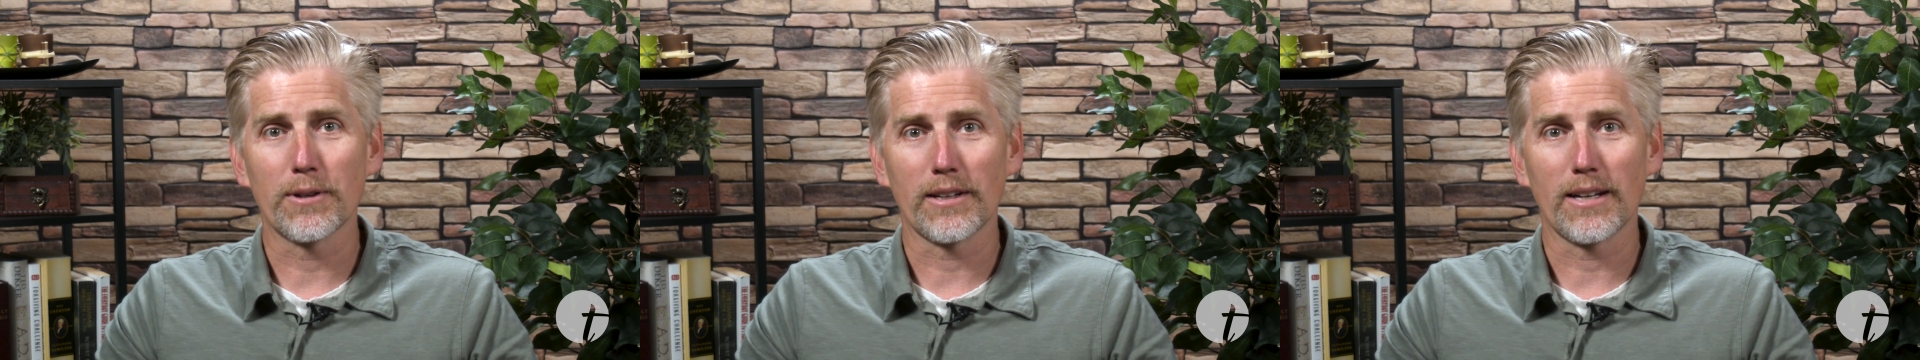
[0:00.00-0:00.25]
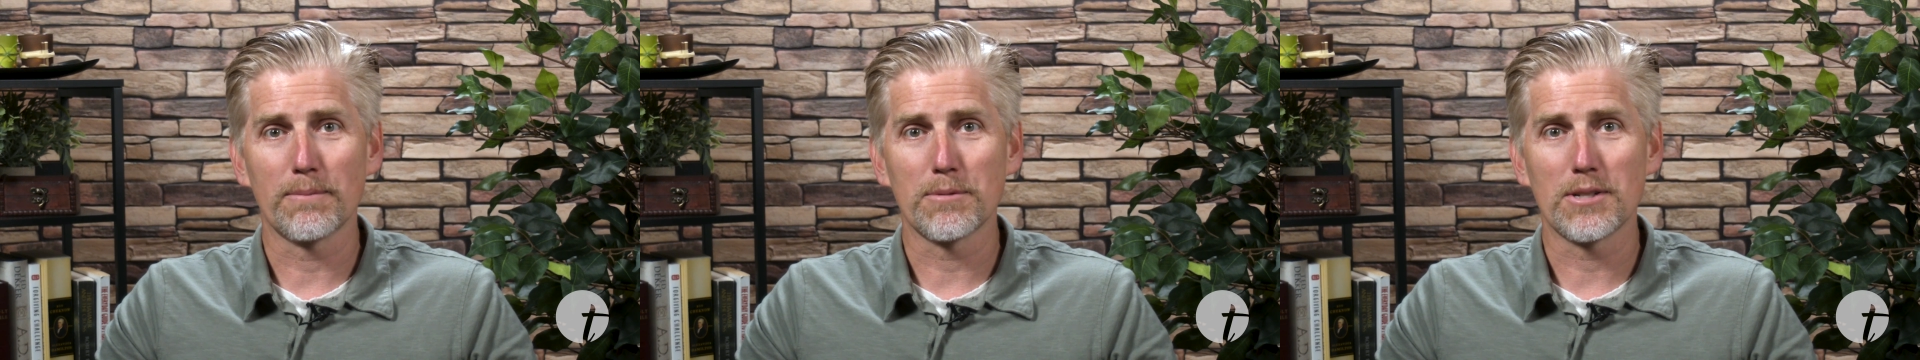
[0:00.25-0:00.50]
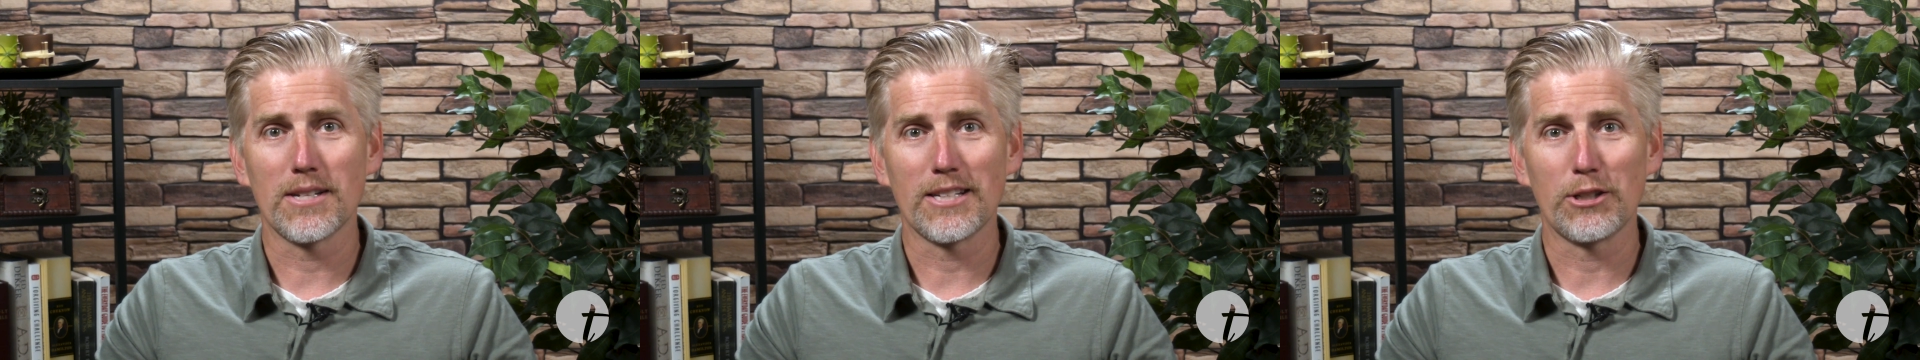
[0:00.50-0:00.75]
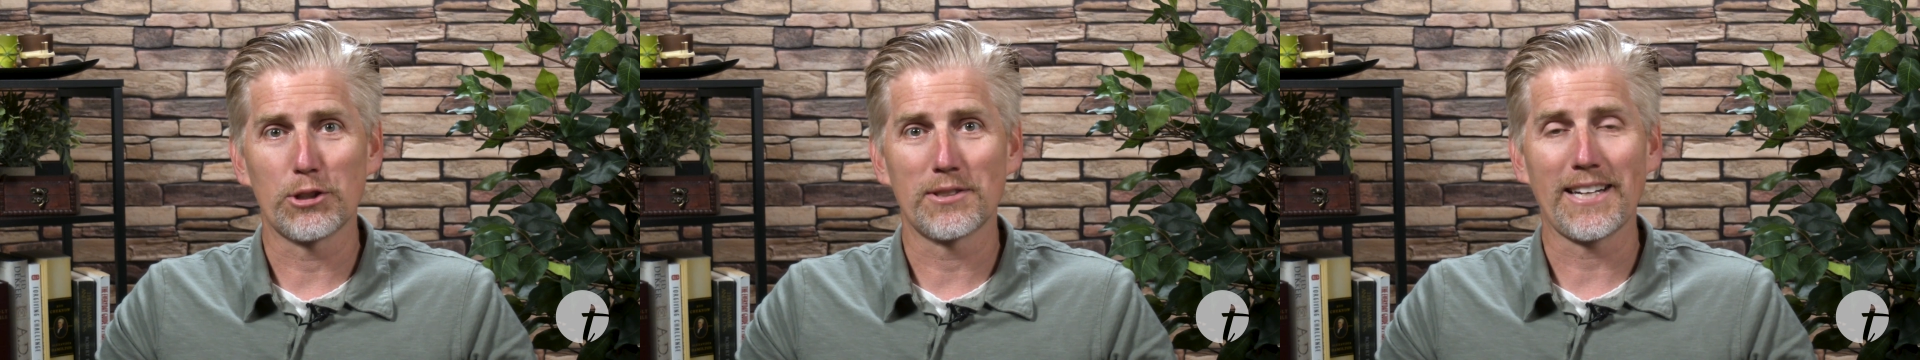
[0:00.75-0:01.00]
when it comes to
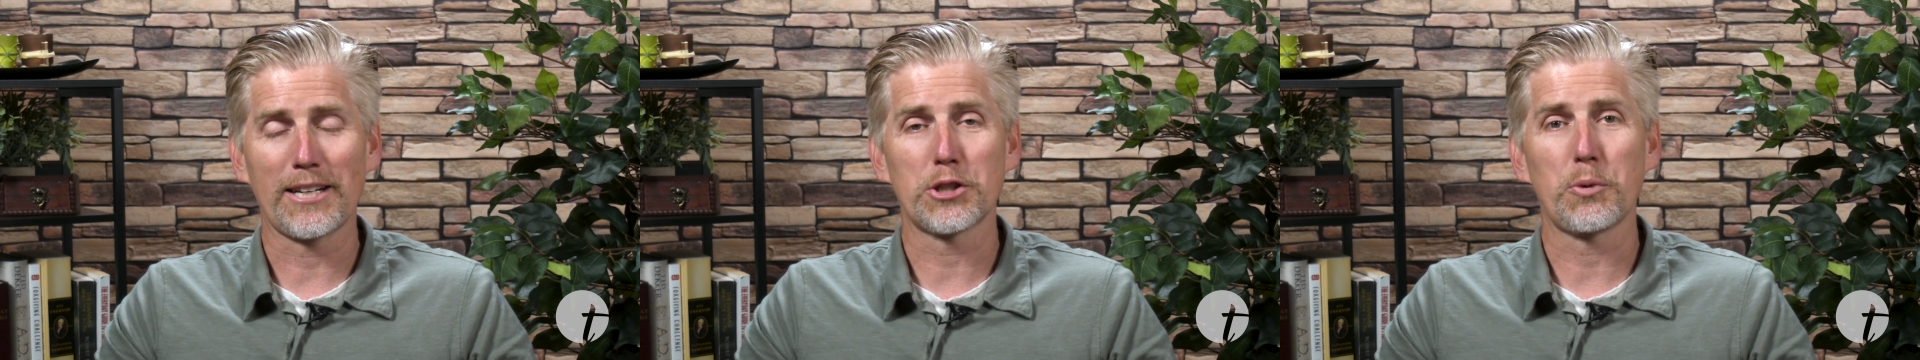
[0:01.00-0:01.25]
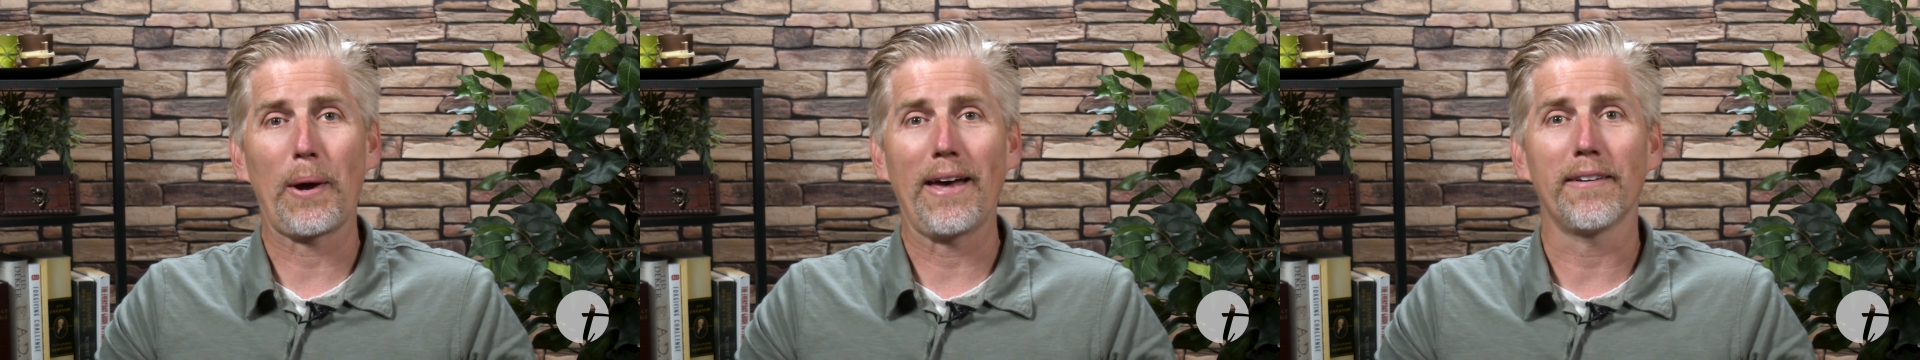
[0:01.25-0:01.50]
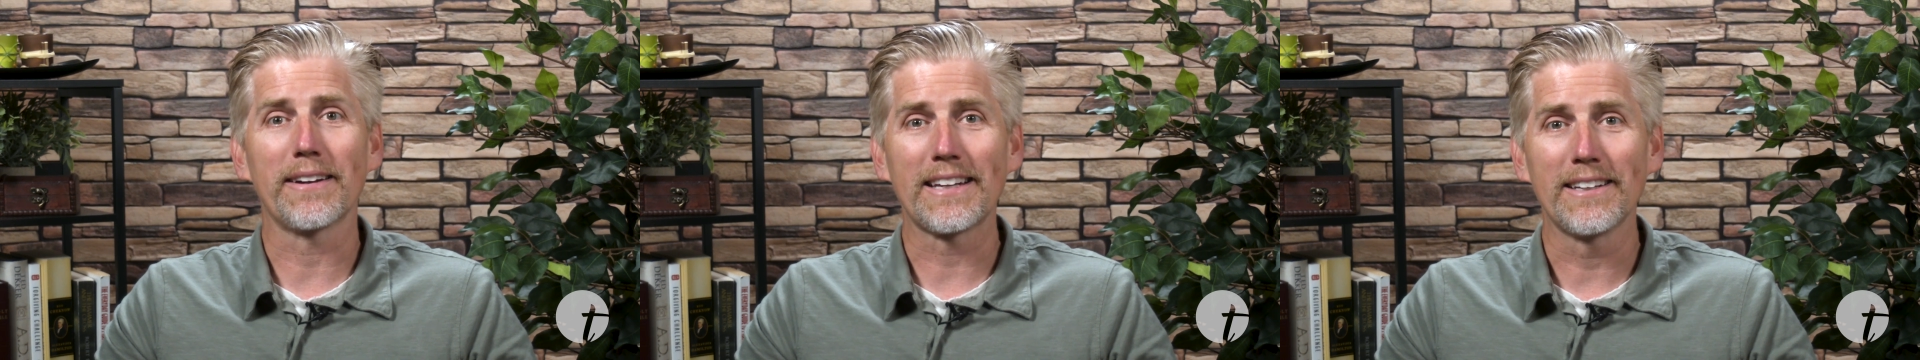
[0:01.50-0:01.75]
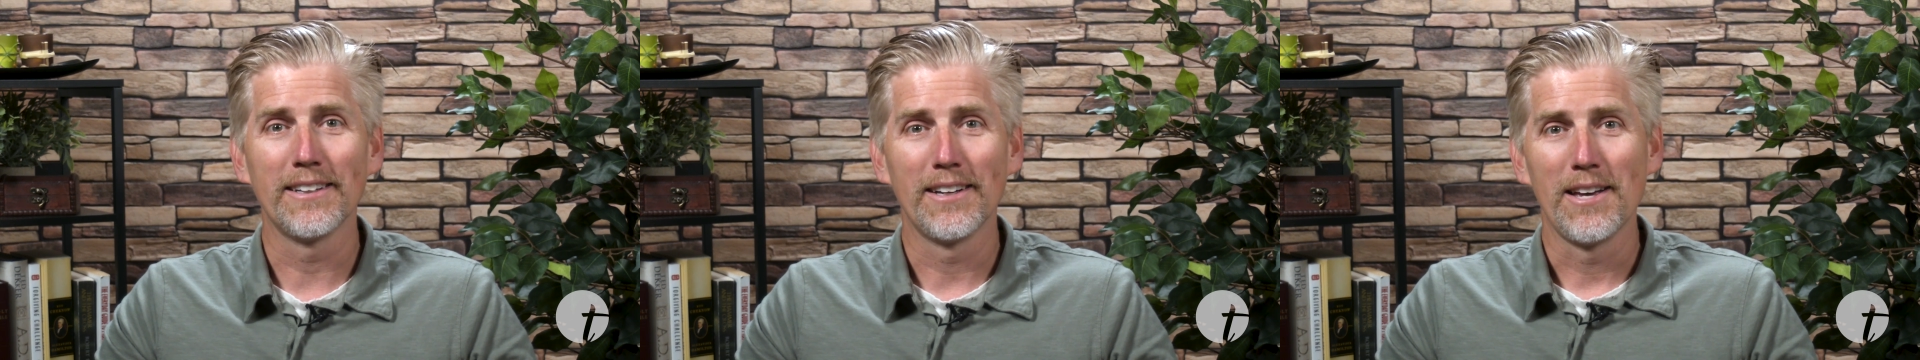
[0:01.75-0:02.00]
your sexuality,